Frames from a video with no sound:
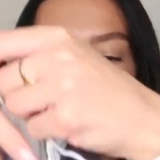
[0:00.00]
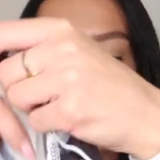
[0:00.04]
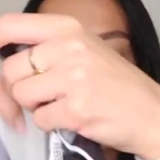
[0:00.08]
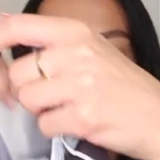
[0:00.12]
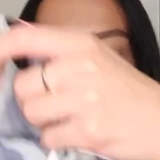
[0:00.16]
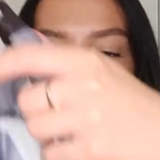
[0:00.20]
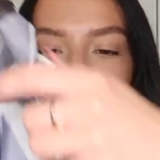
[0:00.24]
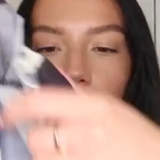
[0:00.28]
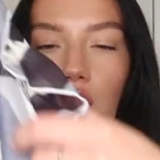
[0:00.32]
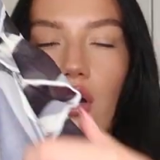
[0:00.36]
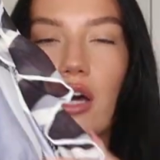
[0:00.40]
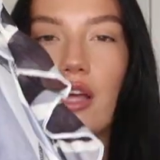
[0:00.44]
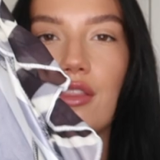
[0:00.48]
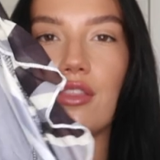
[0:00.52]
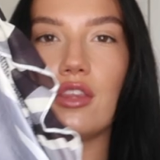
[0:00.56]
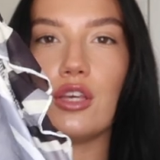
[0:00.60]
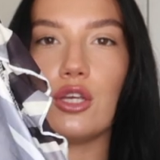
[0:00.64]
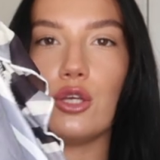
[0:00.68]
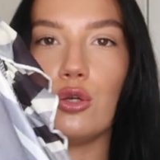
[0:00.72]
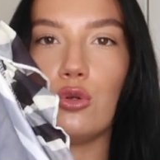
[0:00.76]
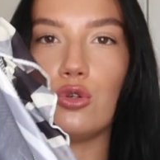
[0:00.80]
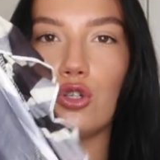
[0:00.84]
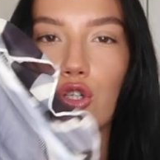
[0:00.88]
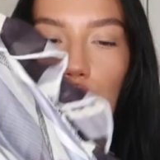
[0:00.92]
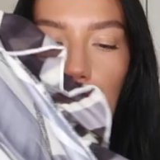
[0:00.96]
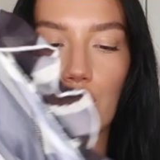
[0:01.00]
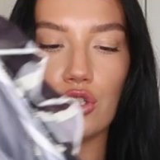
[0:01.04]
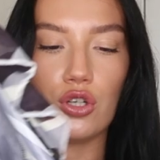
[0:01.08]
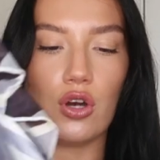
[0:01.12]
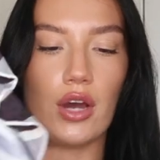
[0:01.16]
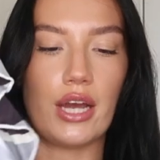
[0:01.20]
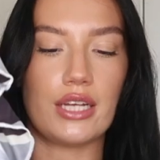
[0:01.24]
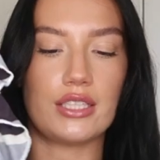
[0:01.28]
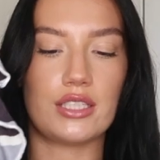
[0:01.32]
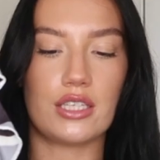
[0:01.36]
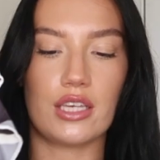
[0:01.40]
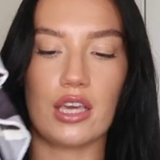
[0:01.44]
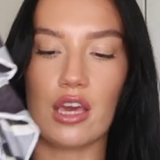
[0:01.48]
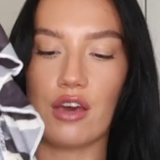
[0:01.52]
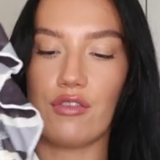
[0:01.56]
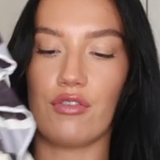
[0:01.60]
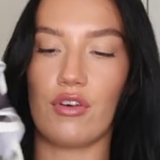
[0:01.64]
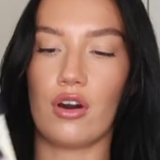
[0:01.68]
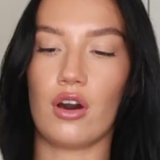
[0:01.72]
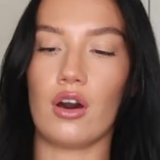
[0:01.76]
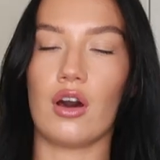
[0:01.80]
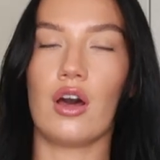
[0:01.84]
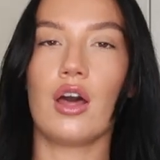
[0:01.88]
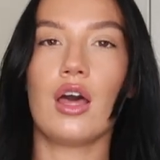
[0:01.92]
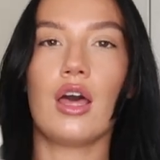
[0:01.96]
down the side that you just tie
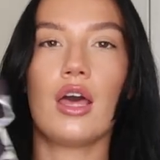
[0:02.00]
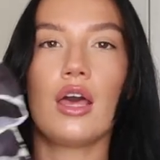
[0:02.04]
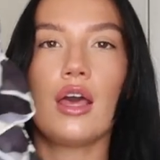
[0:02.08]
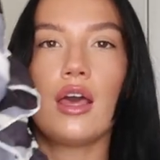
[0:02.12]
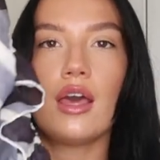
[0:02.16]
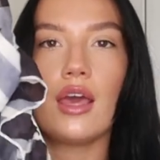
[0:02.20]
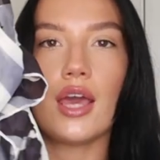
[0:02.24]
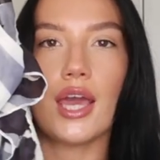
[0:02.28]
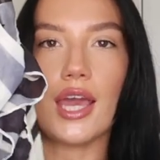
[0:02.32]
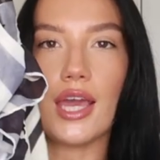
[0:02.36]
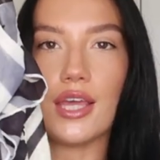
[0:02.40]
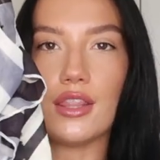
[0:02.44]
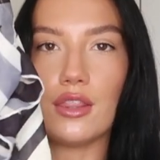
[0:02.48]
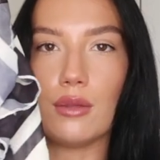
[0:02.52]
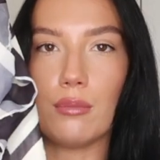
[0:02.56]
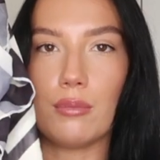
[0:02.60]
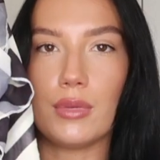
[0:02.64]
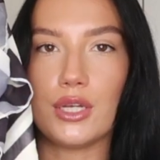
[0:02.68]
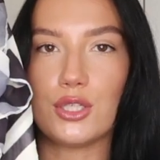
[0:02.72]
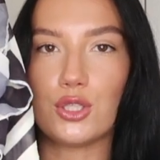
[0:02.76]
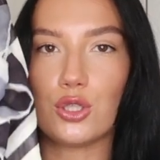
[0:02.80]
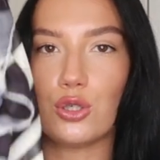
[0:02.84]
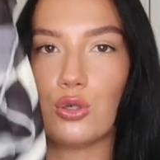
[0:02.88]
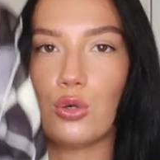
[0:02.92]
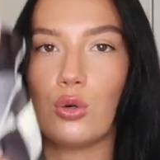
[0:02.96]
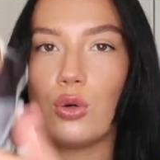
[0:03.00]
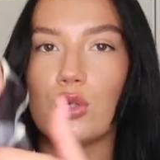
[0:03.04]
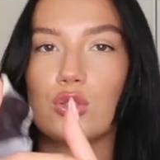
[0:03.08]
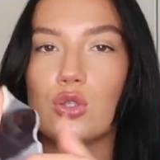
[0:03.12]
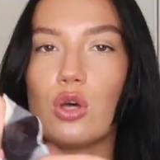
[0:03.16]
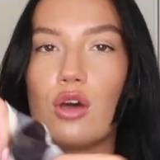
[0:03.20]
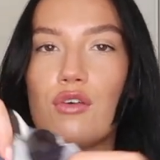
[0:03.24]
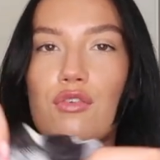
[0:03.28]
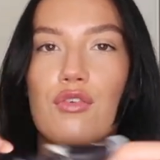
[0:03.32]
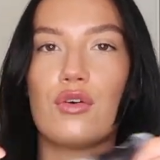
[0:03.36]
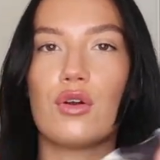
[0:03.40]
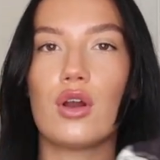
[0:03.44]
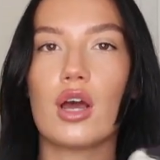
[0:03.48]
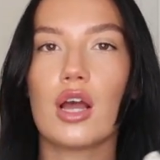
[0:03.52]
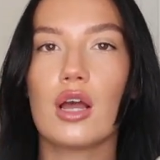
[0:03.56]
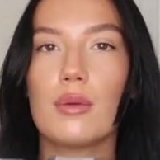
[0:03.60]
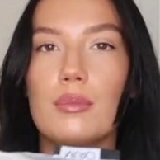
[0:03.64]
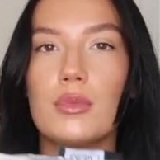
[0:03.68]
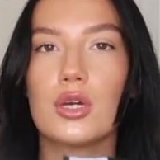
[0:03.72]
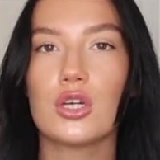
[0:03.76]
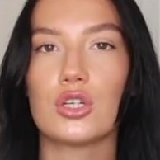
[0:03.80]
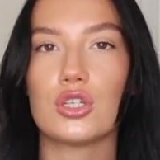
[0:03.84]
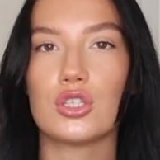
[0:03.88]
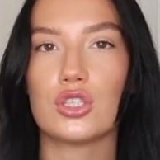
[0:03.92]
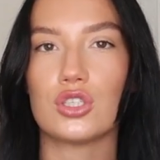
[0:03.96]
together in the middle so I feel like
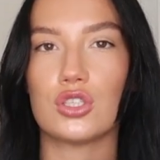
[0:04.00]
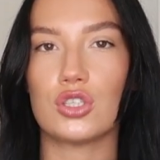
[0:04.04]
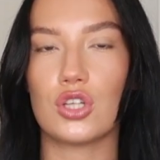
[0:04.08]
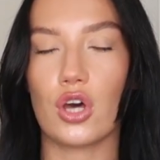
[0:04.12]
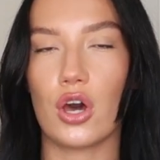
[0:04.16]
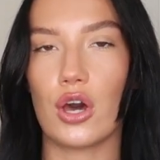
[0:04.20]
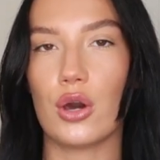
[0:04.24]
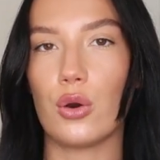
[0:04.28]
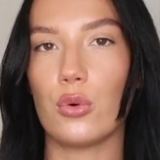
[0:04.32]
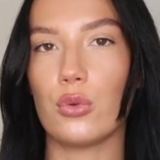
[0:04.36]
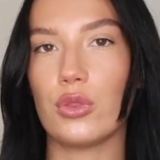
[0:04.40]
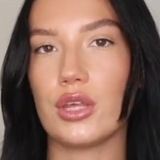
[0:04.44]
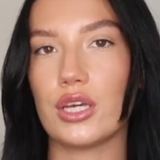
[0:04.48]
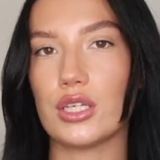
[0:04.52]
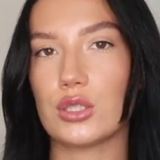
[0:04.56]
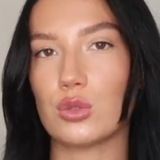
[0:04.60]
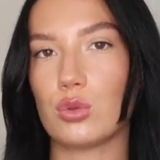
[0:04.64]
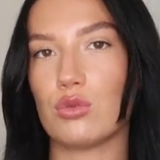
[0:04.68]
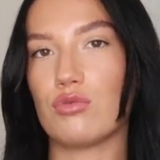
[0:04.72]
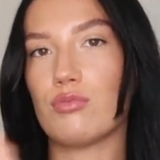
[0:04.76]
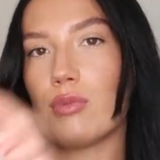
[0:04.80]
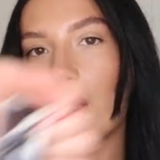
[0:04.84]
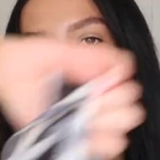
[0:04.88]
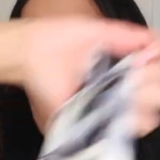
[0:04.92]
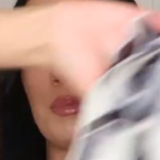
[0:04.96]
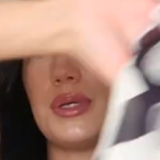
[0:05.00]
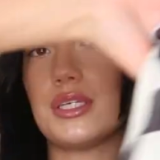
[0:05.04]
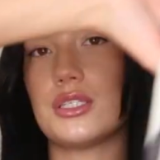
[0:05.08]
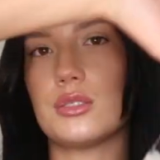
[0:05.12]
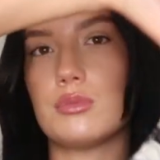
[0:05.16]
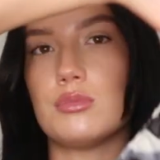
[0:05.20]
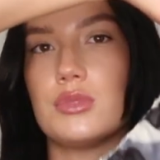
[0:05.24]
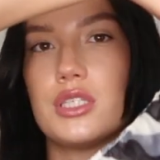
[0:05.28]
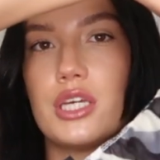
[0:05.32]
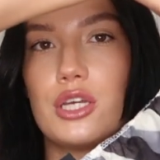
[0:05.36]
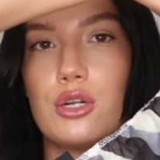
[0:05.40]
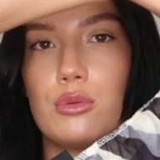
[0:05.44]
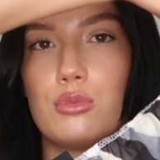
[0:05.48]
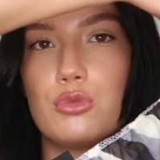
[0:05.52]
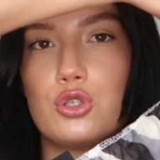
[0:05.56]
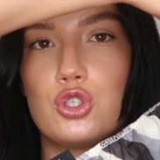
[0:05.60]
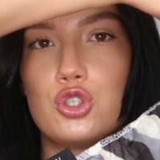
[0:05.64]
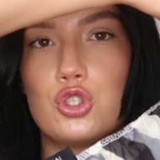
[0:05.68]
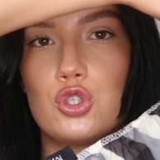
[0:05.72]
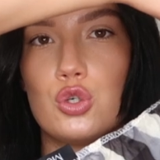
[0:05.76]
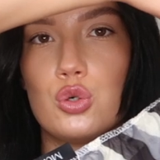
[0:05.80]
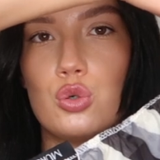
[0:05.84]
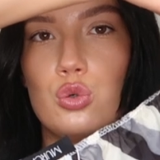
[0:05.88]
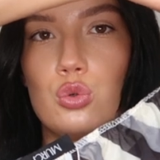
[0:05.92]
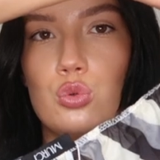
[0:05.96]
I'm going to style this with maybe some denim
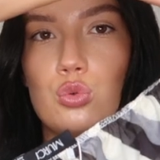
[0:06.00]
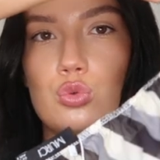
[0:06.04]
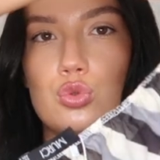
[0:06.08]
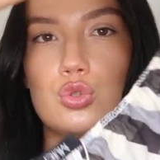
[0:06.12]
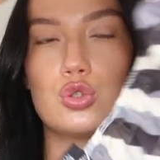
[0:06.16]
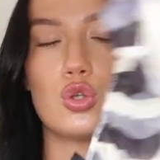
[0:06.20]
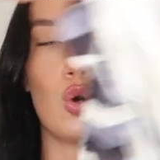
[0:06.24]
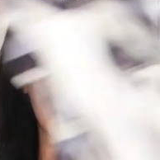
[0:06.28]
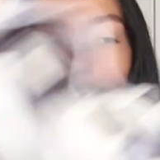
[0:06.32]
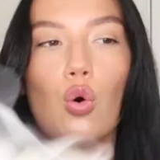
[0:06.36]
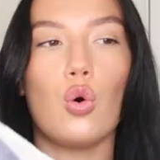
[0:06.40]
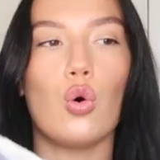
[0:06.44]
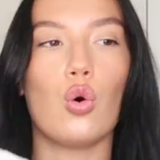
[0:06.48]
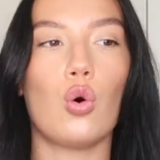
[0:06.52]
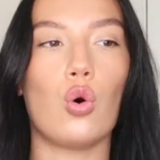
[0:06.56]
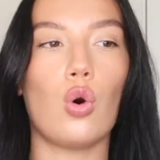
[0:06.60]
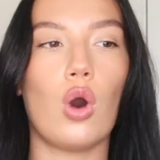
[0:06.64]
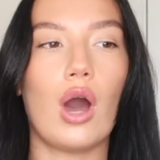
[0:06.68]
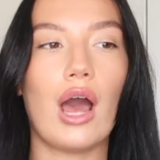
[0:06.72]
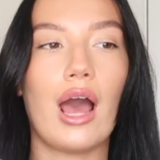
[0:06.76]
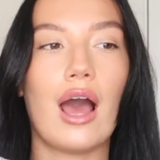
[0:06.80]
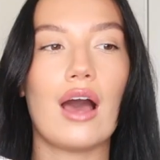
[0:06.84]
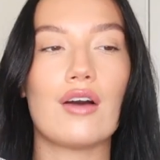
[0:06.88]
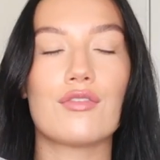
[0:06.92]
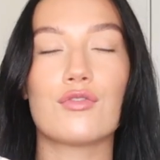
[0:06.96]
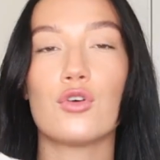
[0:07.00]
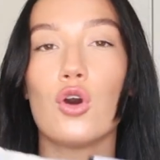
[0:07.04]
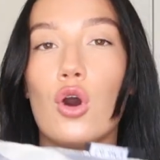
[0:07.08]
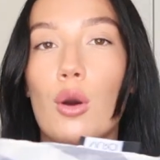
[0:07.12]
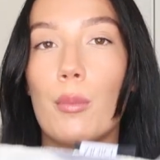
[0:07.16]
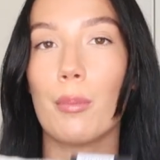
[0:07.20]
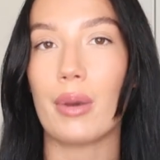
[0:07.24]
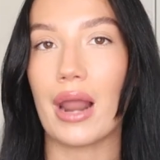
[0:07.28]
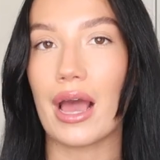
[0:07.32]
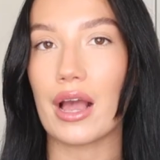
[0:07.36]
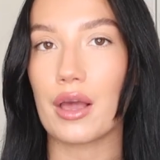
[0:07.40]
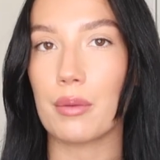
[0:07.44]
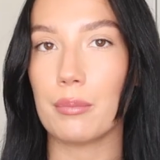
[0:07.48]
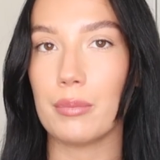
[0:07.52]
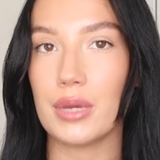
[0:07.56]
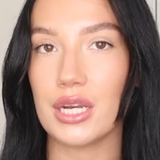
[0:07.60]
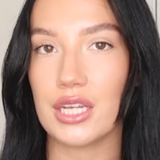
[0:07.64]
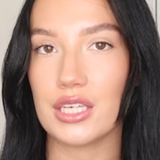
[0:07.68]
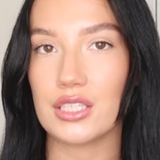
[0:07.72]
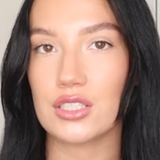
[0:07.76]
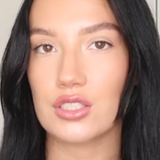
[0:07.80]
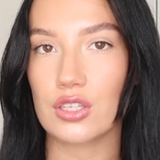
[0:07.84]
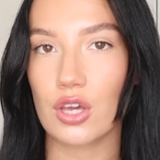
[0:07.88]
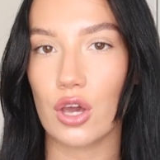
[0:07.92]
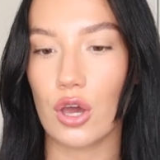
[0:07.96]
shorts or I have got a black
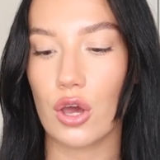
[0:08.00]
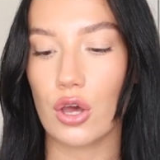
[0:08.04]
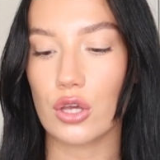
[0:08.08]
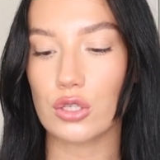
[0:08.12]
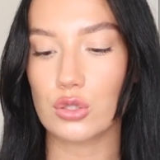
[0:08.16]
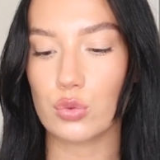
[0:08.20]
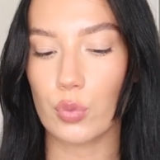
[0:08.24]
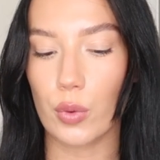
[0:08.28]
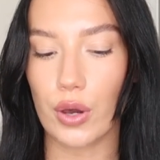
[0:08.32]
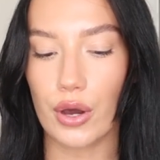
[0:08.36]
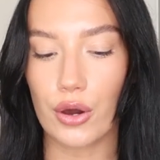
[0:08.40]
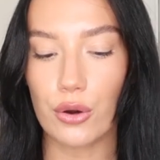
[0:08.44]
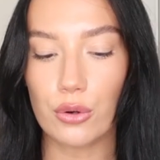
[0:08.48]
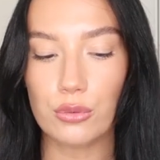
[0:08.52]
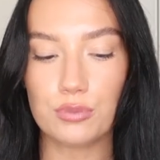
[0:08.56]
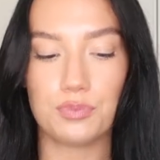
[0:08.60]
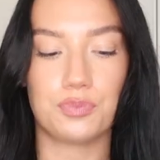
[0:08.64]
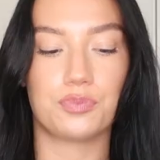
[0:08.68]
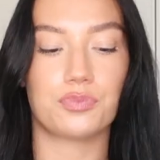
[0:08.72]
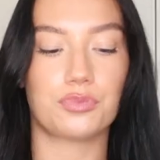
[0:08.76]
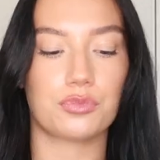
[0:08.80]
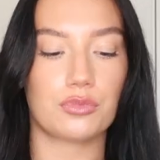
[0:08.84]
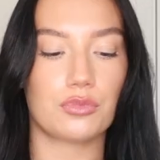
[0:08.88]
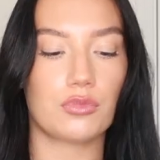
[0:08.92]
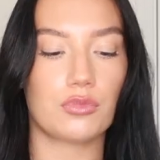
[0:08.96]
mini skirt as well